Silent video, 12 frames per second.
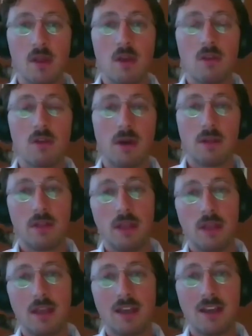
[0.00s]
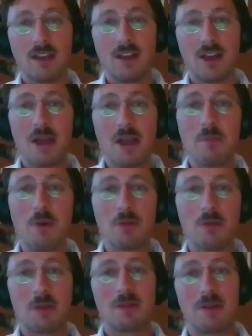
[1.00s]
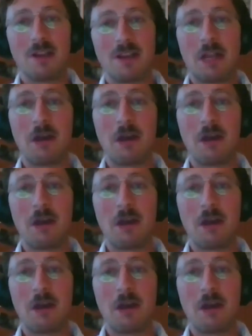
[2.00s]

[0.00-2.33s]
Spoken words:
So I think I'm most excited